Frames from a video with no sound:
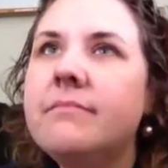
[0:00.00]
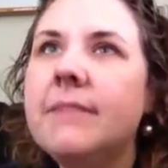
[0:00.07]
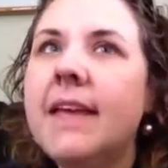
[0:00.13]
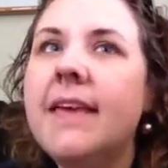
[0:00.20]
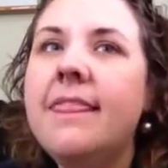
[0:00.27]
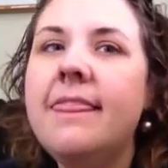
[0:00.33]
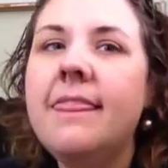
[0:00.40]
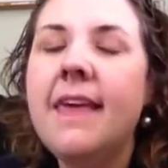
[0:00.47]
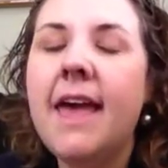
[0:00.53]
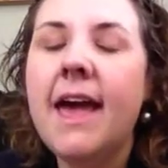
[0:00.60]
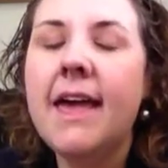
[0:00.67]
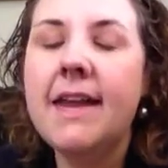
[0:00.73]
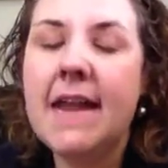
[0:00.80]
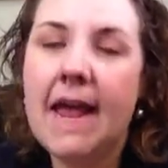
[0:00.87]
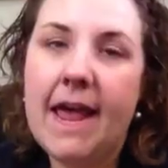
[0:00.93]
And
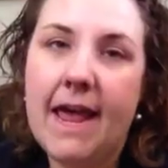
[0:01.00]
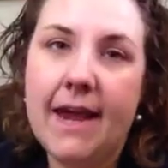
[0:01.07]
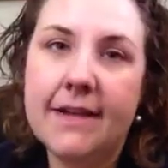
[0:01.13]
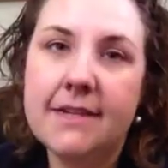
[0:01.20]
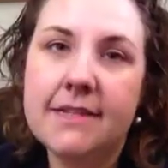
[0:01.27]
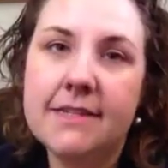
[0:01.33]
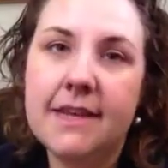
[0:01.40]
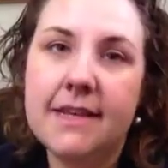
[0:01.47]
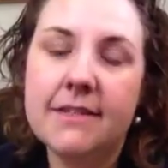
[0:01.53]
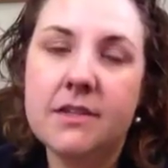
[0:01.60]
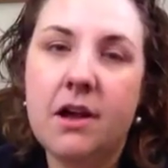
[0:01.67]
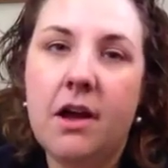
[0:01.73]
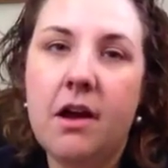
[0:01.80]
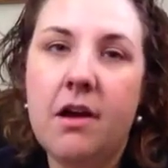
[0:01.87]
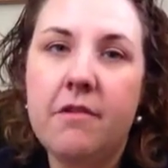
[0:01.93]
that act sets
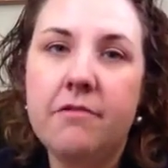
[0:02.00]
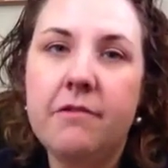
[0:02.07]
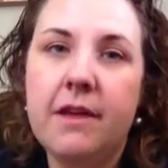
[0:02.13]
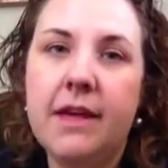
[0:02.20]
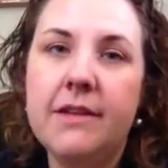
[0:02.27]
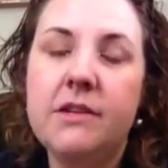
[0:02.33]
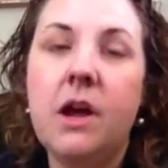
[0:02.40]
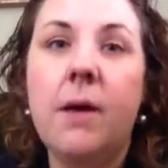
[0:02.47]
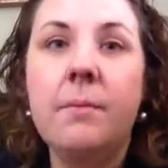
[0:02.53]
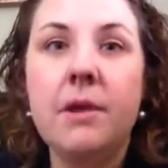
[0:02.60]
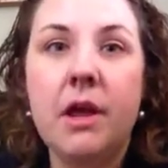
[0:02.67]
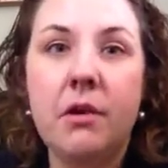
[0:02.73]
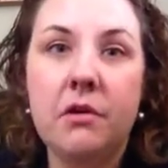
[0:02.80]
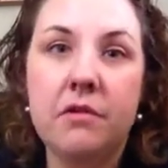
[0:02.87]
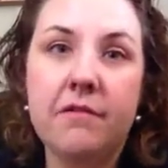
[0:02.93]
off a
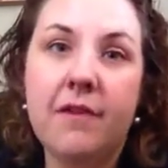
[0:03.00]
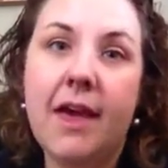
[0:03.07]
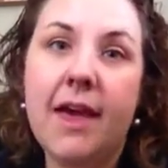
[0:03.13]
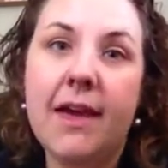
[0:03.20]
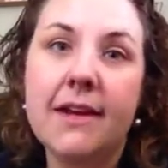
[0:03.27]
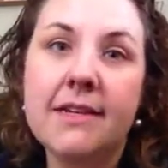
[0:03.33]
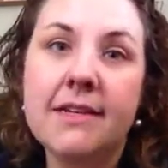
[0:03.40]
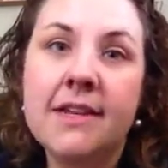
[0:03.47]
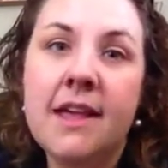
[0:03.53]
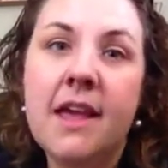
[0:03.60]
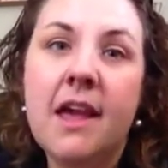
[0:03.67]
domino effect